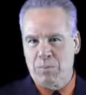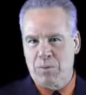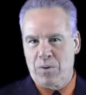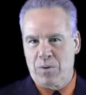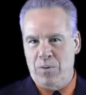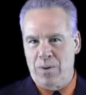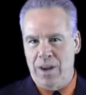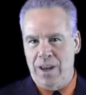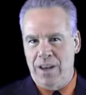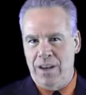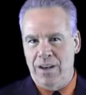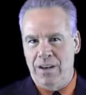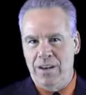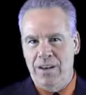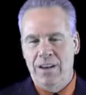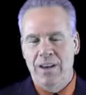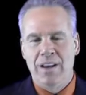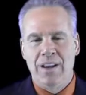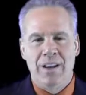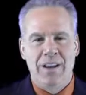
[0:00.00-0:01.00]
paren
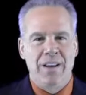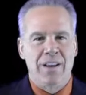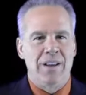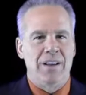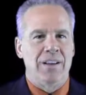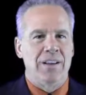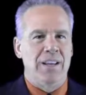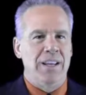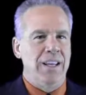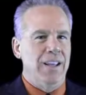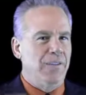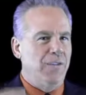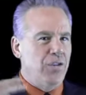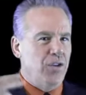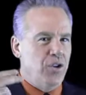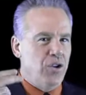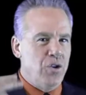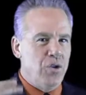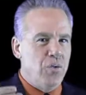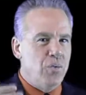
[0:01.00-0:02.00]
if
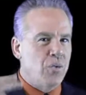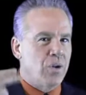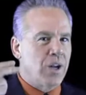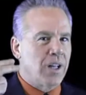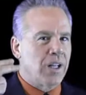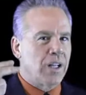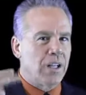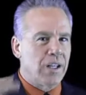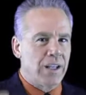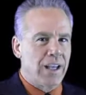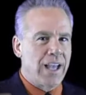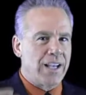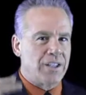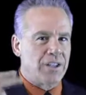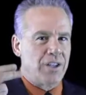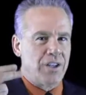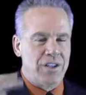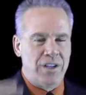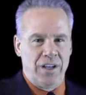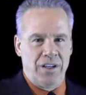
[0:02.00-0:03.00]
you were to collect
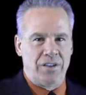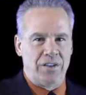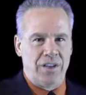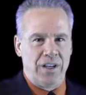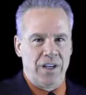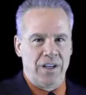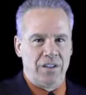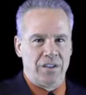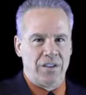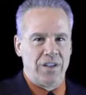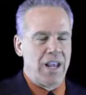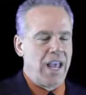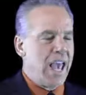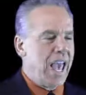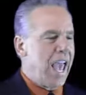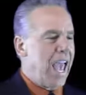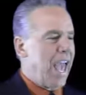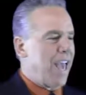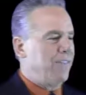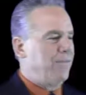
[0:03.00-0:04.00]
statistics
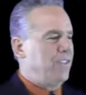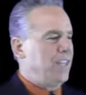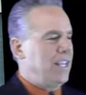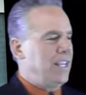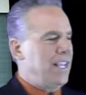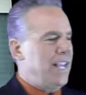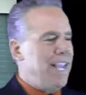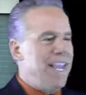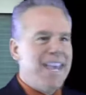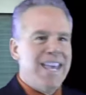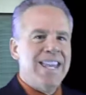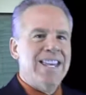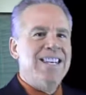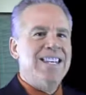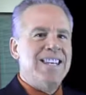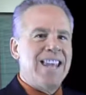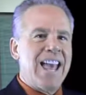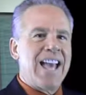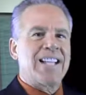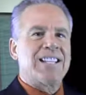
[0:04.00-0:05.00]
at the
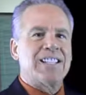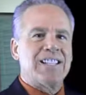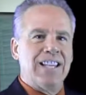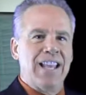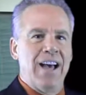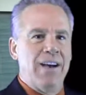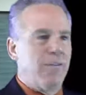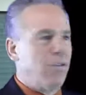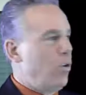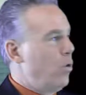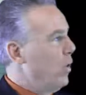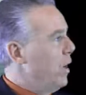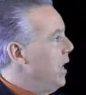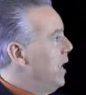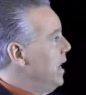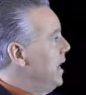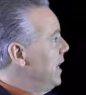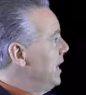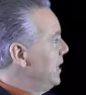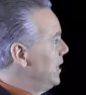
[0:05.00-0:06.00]
index level
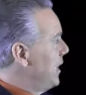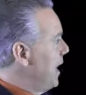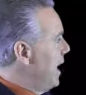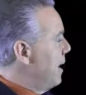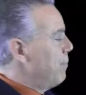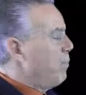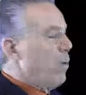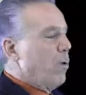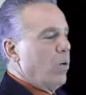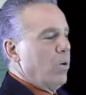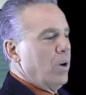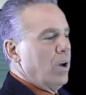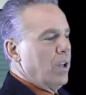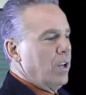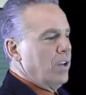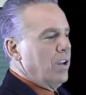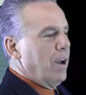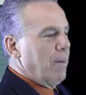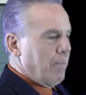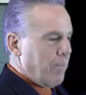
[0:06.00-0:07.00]
in example
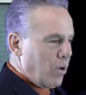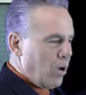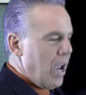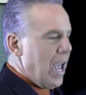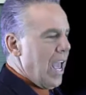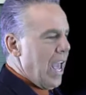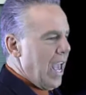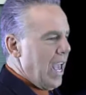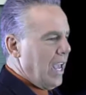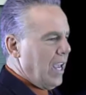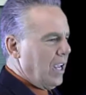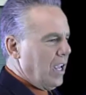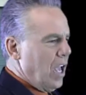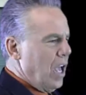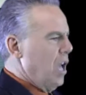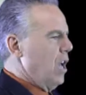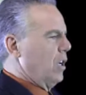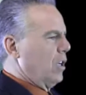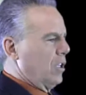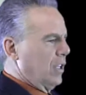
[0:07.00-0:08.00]
number A,
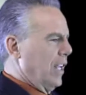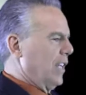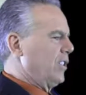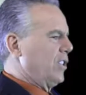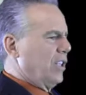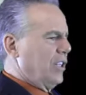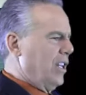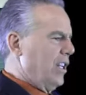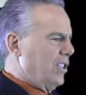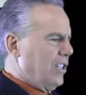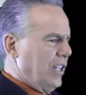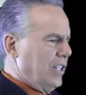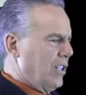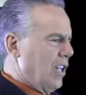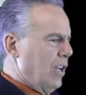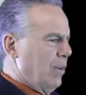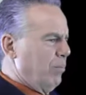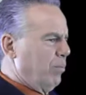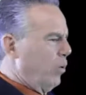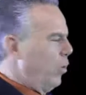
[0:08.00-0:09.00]
collect statistics
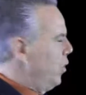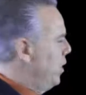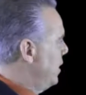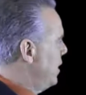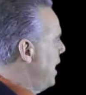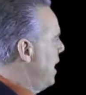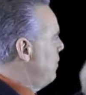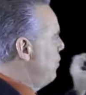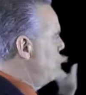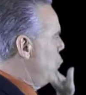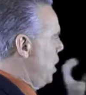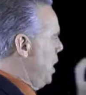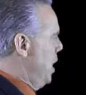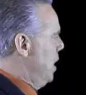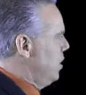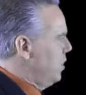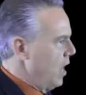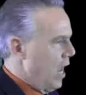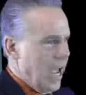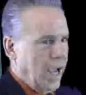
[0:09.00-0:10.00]
on employee table
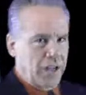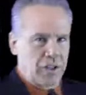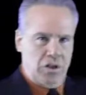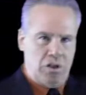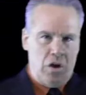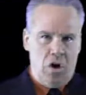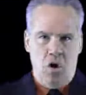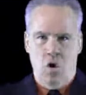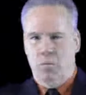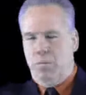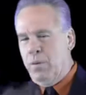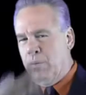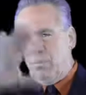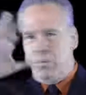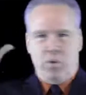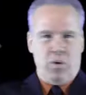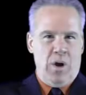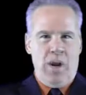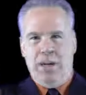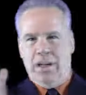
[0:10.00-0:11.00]
index, open
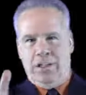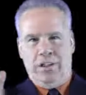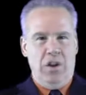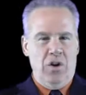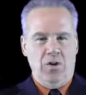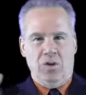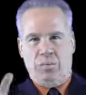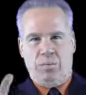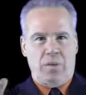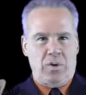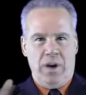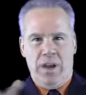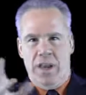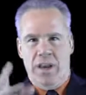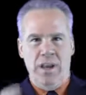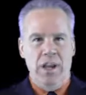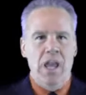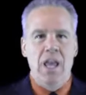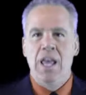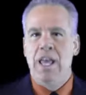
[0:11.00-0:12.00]
paren, close
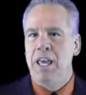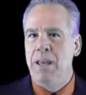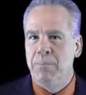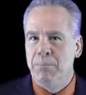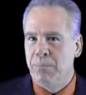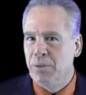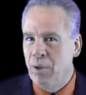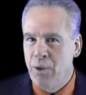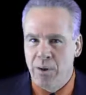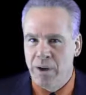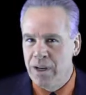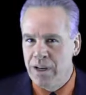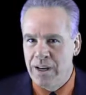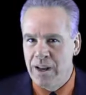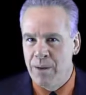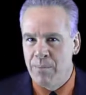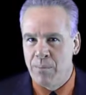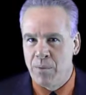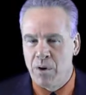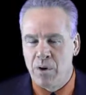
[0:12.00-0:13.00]
paren, employee
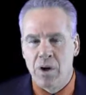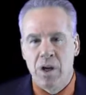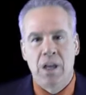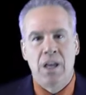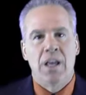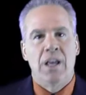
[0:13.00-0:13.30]
number,